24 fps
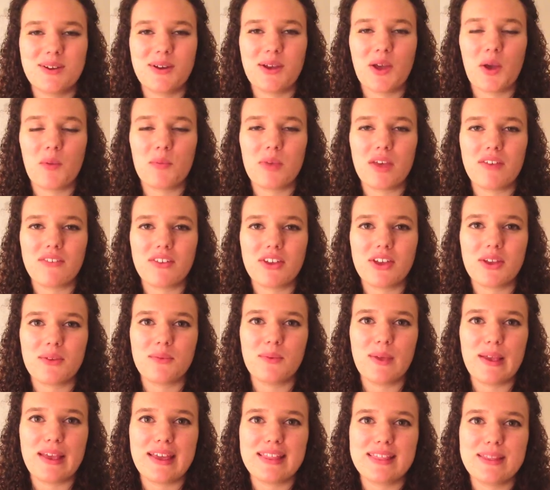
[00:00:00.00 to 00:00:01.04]
I hope you have a good
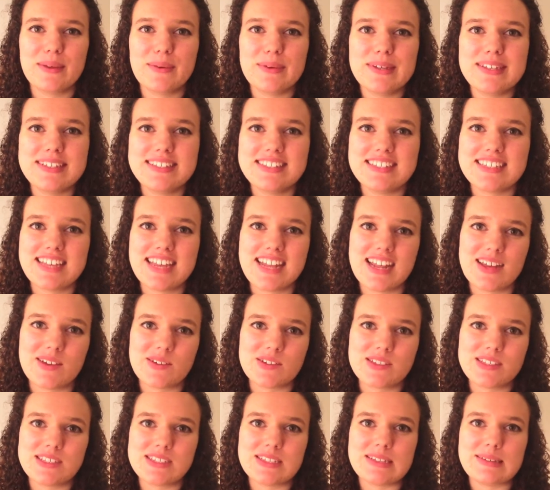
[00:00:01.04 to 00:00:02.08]
weekend, Lois, and I
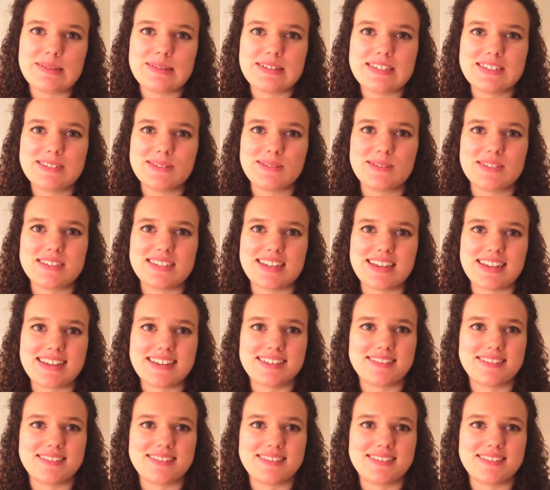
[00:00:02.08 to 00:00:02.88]
will see you on Tuesday.